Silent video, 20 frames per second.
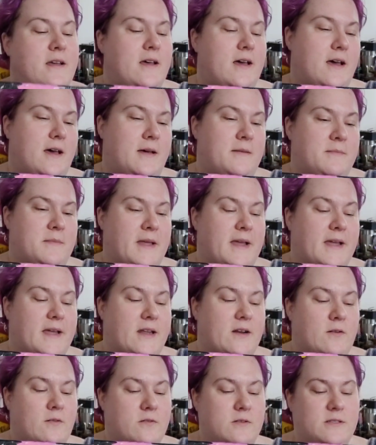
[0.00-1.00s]
like
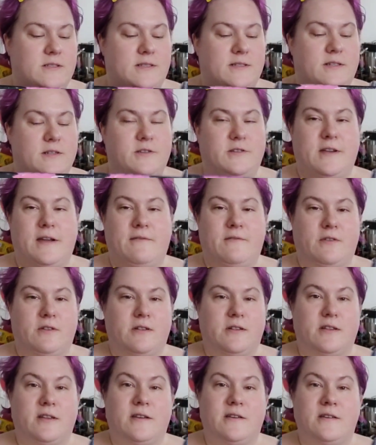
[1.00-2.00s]
an old
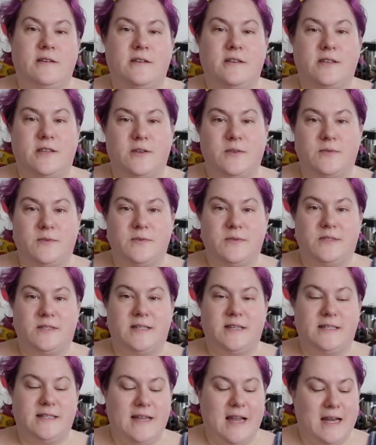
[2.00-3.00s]
disheveled
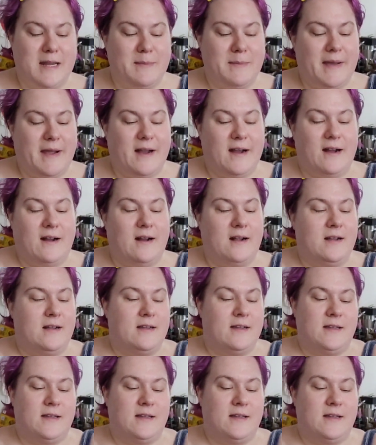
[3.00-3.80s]
used teddy bear.